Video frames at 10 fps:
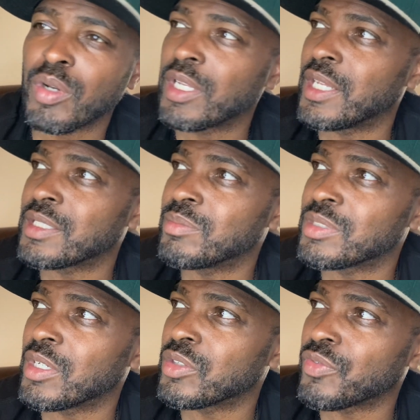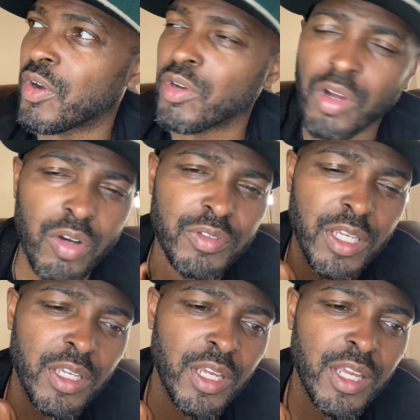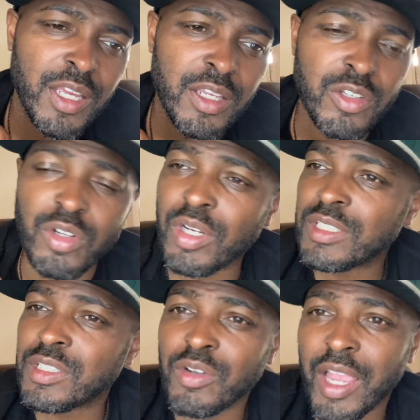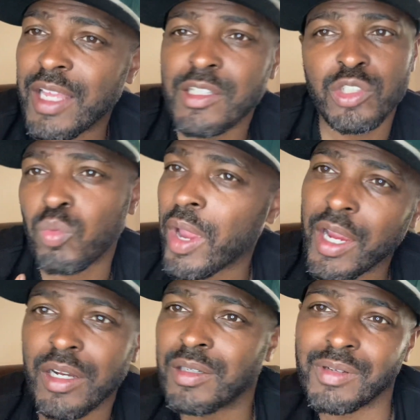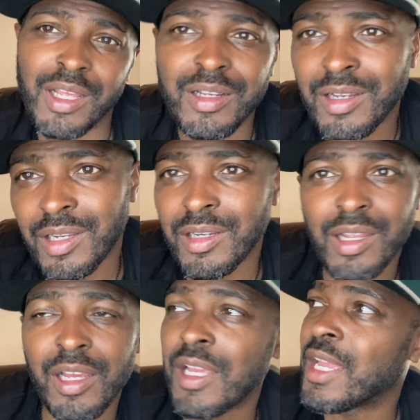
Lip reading: They let themselves fall off. They, you know, they still had the swagger of da-da-da-da-da,